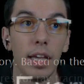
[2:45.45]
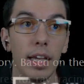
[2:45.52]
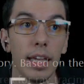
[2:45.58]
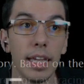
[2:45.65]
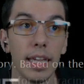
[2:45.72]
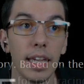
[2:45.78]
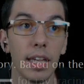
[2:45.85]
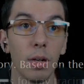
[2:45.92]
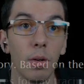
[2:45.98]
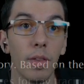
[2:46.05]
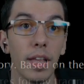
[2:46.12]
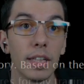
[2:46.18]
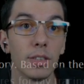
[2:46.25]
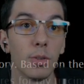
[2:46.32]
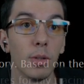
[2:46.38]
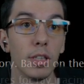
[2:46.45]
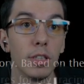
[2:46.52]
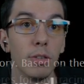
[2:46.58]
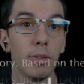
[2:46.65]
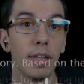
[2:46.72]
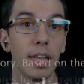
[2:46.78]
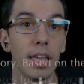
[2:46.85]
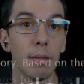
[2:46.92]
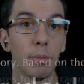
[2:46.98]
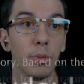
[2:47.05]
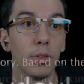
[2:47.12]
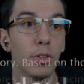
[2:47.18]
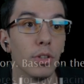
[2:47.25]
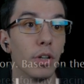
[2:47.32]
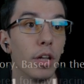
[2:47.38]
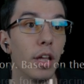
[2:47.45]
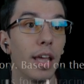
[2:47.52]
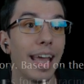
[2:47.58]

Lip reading: and that's going to enable